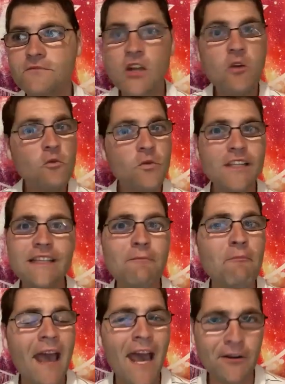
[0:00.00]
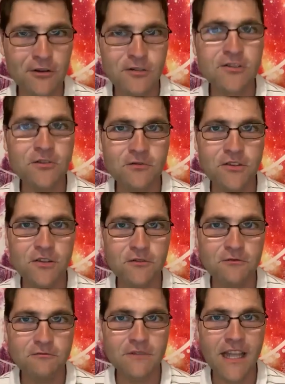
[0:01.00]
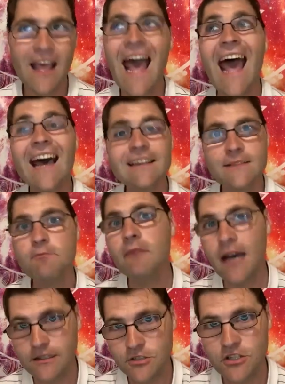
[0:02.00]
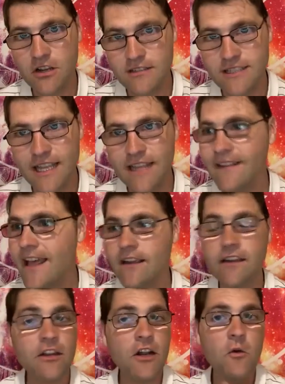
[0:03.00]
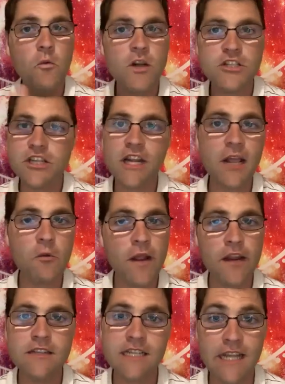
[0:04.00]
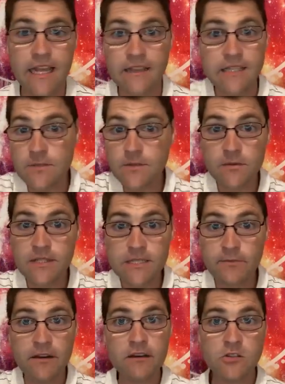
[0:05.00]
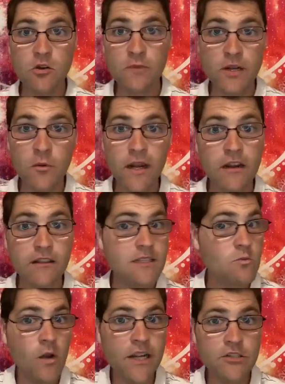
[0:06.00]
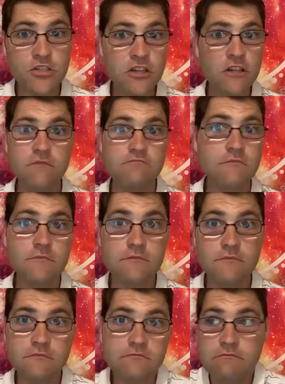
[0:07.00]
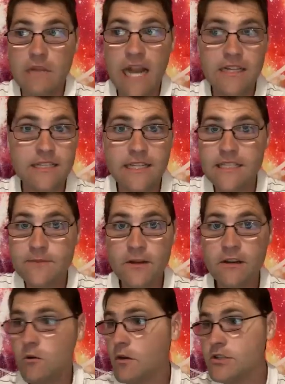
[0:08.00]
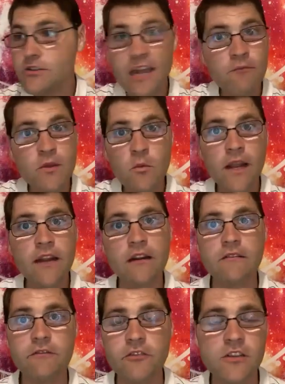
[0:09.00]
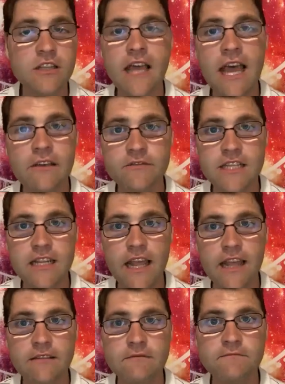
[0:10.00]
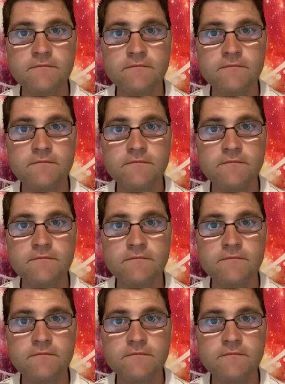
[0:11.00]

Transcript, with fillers: don't really matter to you as much, I'll say. Like, you know, what should I wear today? This was what Spirit told me to wear, this white shirt. I just said, Spirit, what would you have me wear for the live today?